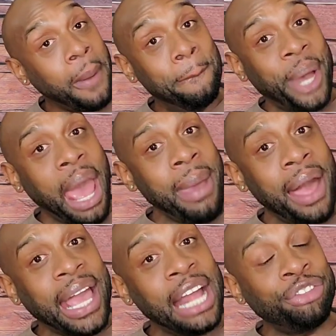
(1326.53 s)
Baby,
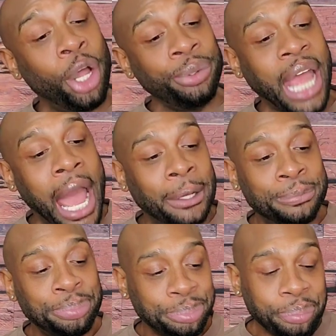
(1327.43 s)
I got choked out.
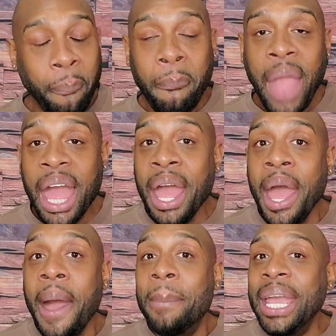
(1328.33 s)

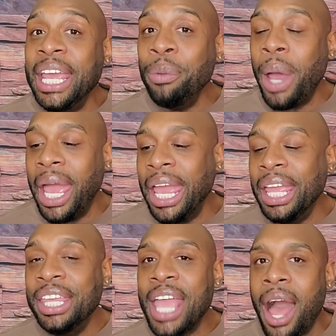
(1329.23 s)
But
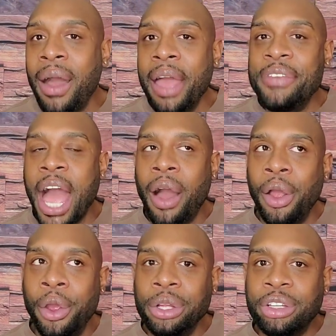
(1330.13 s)
anyway, y'all, have y'all
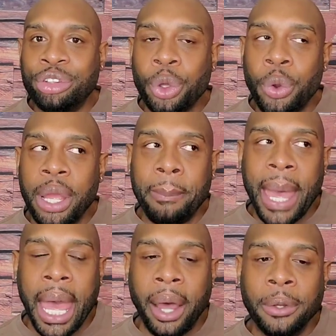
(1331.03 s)
heard the story
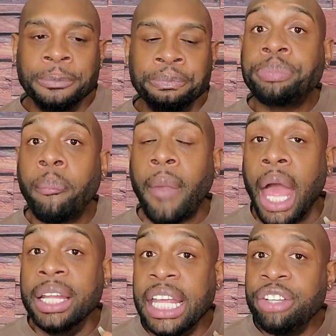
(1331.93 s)
about
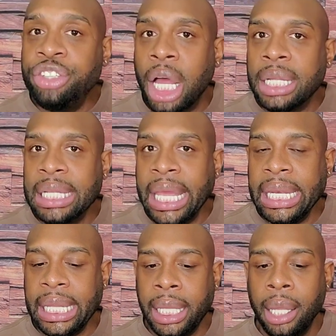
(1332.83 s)
this young
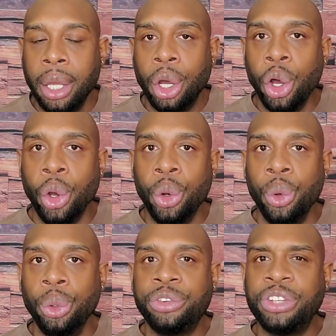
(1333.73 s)
lady
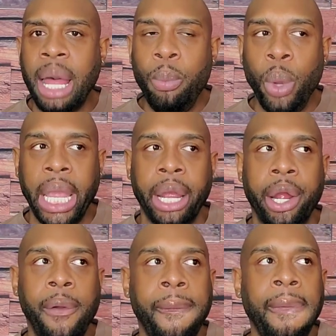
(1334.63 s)
who
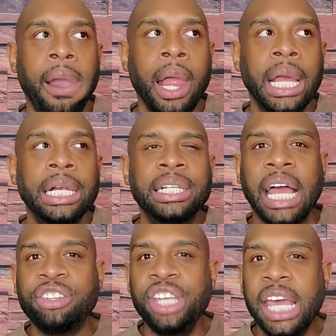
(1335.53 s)
somewhere,
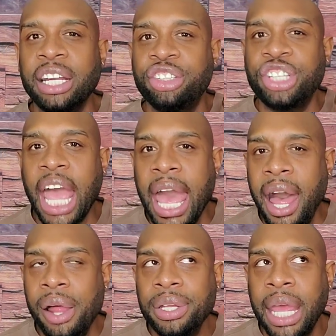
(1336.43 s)
like she had a
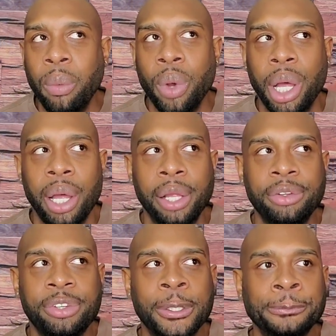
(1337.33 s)
child that
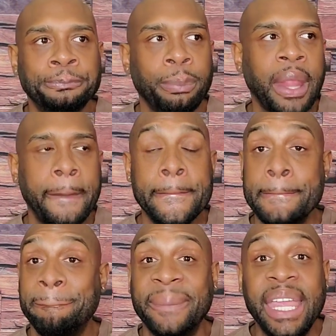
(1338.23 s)
was
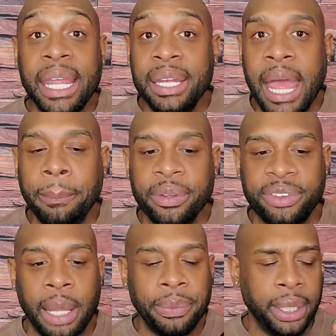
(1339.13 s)
kidnapped or
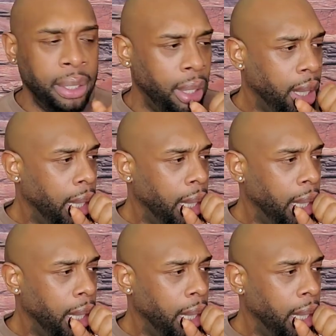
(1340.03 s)
something?